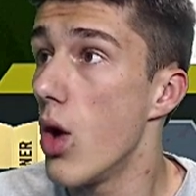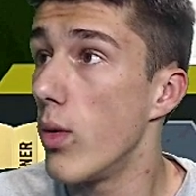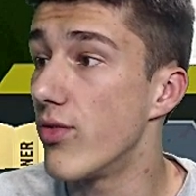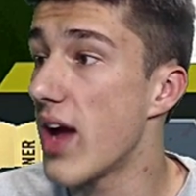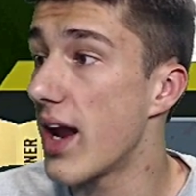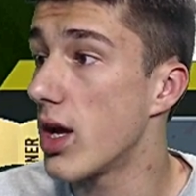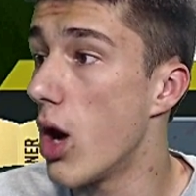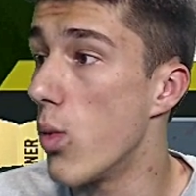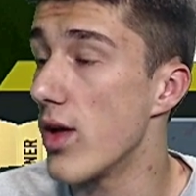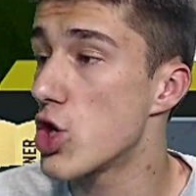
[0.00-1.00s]
We've got to
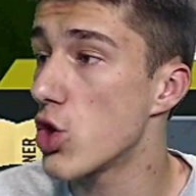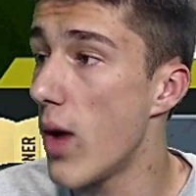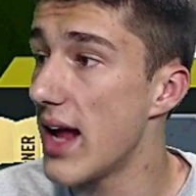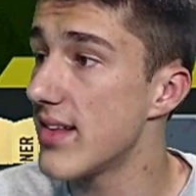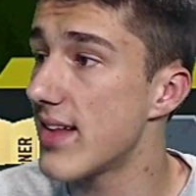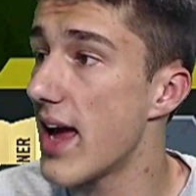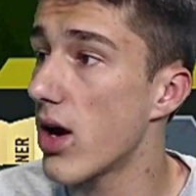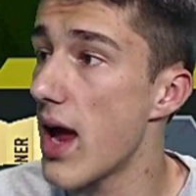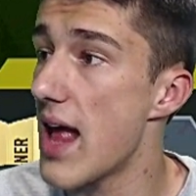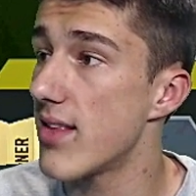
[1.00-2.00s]
go with
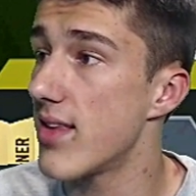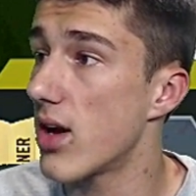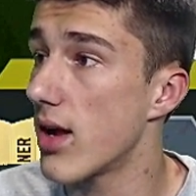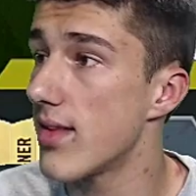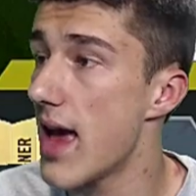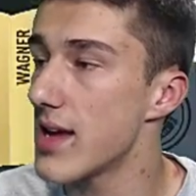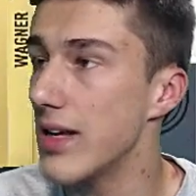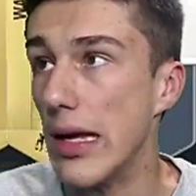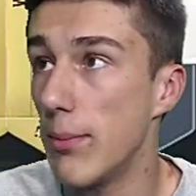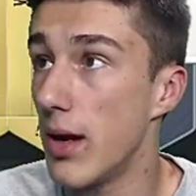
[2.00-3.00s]
Schweinsteiger at center
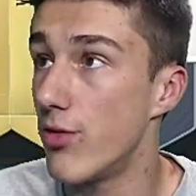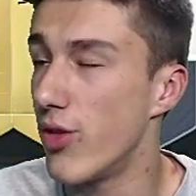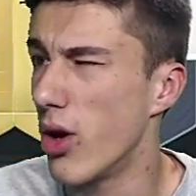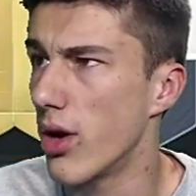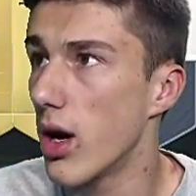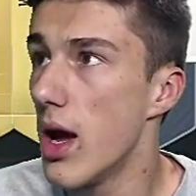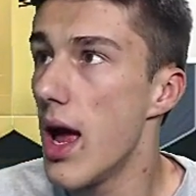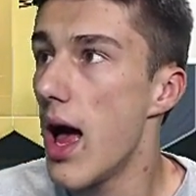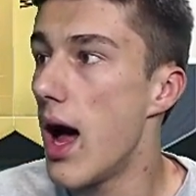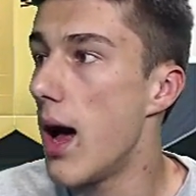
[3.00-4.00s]
attacking midfielder.
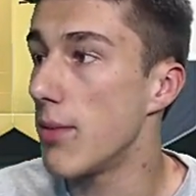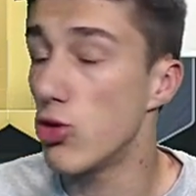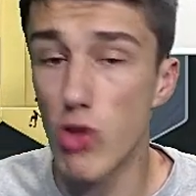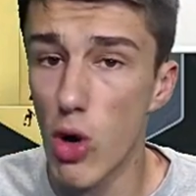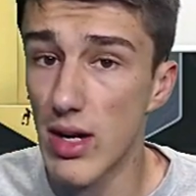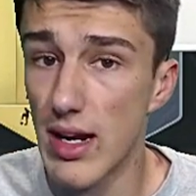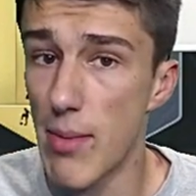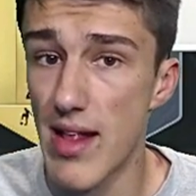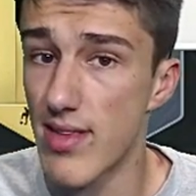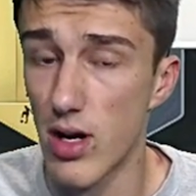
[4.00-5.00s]
You don't need him
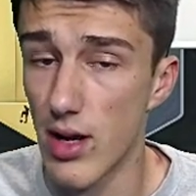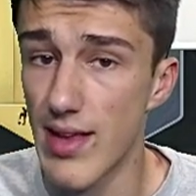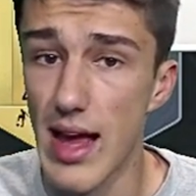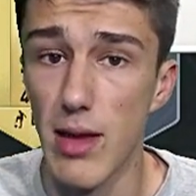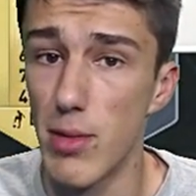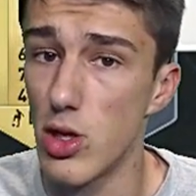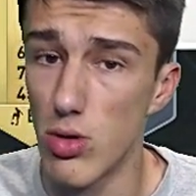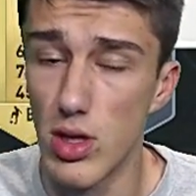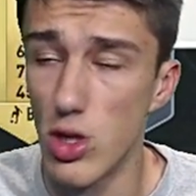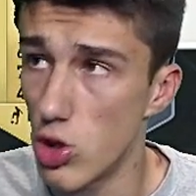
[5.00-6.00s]
at center attacking
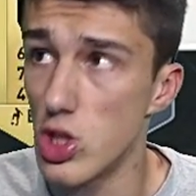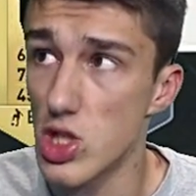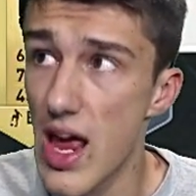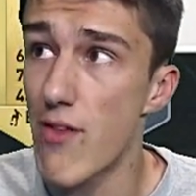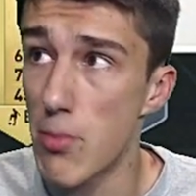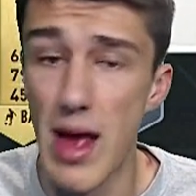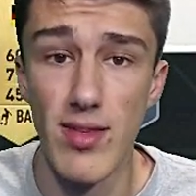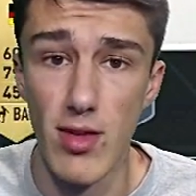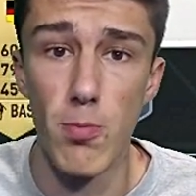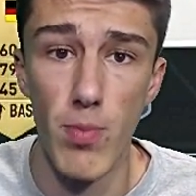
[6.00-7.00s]
mid. You can just have him
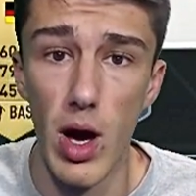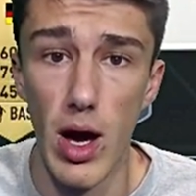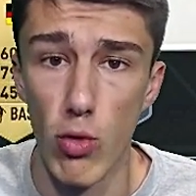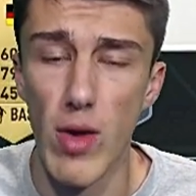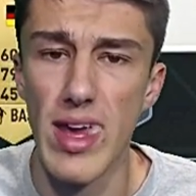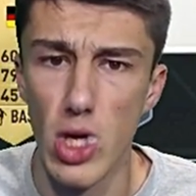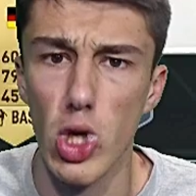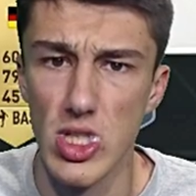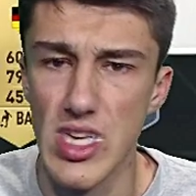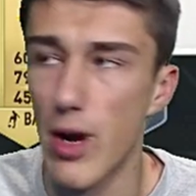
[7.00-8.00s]
as his
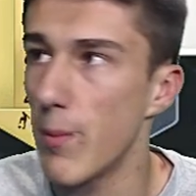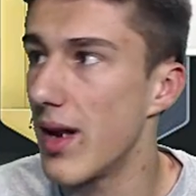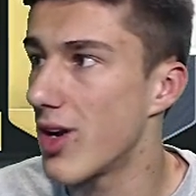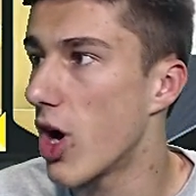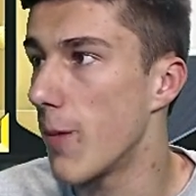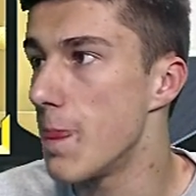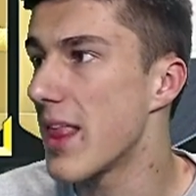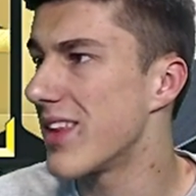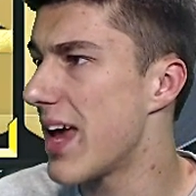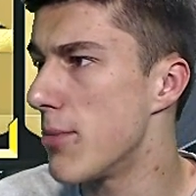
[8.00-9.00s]
regular center mid card.
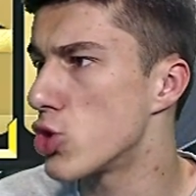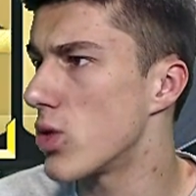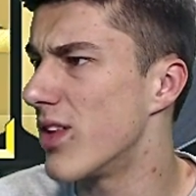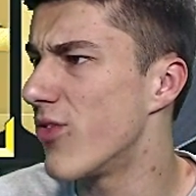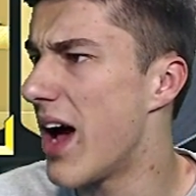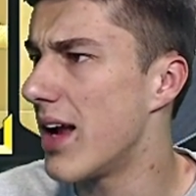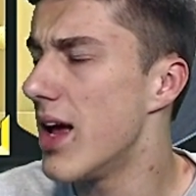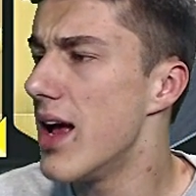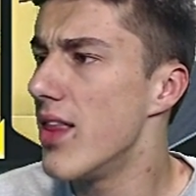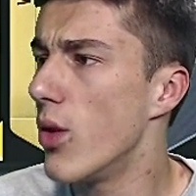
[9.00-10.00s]
Chemistry is fine.
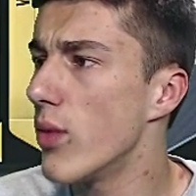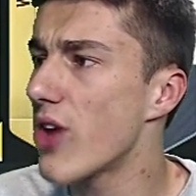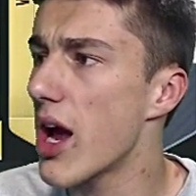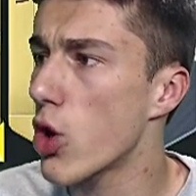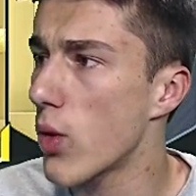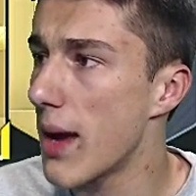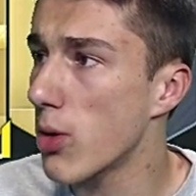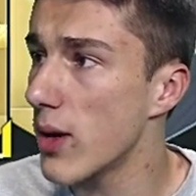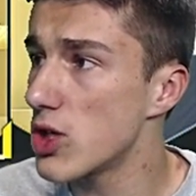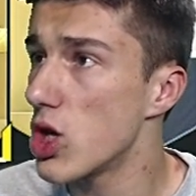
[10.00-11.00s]
Then we've got
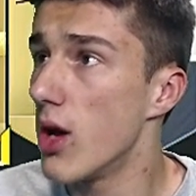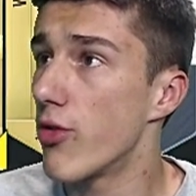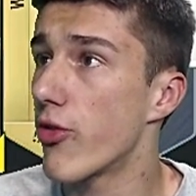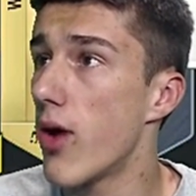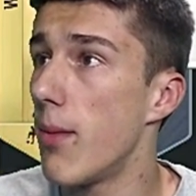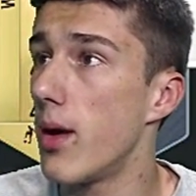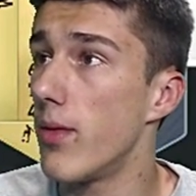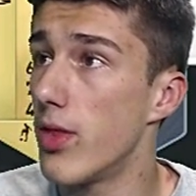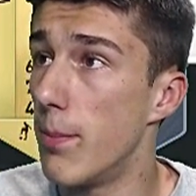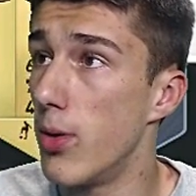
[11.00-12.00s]
Kramaric from
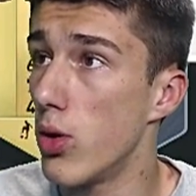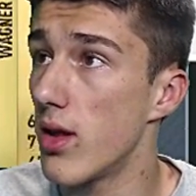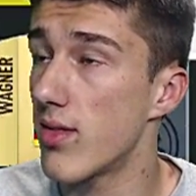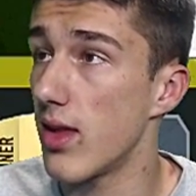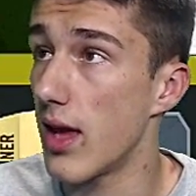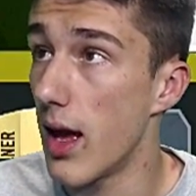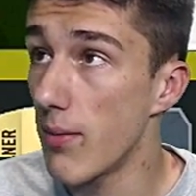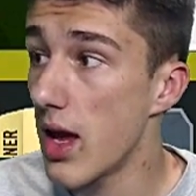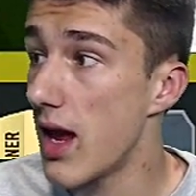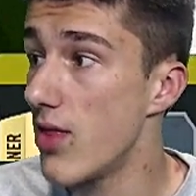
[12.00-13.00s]
the Bundesliga,
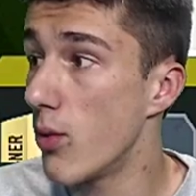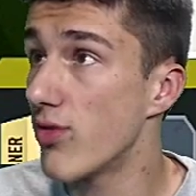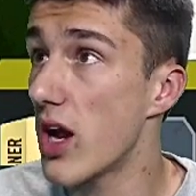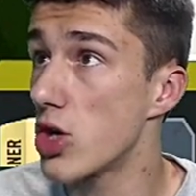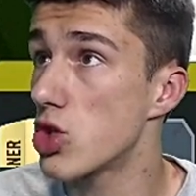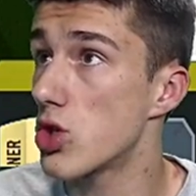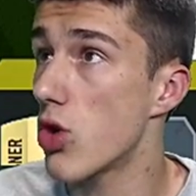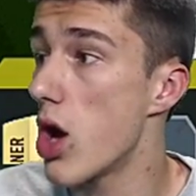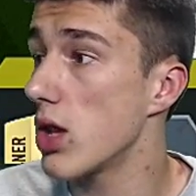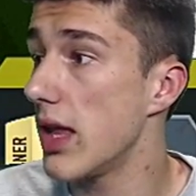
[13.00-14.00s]
and then we've got a
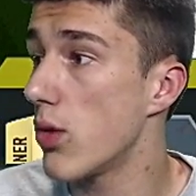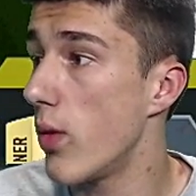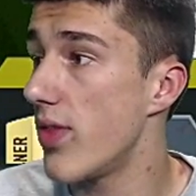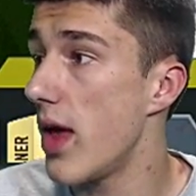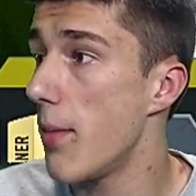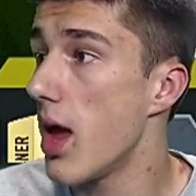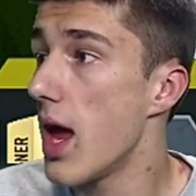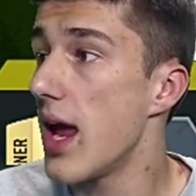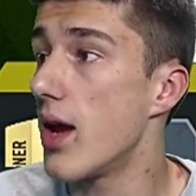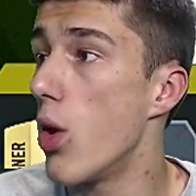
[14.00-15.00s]
strong link with him
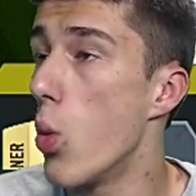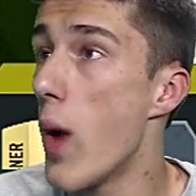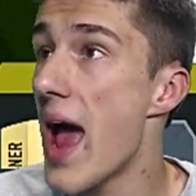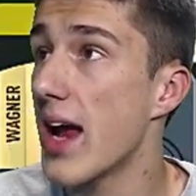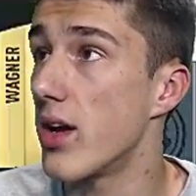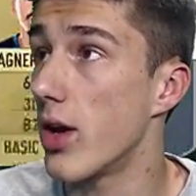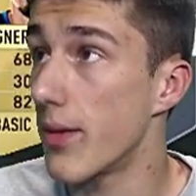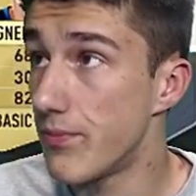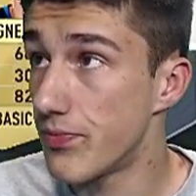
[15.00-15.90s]
in Wagner.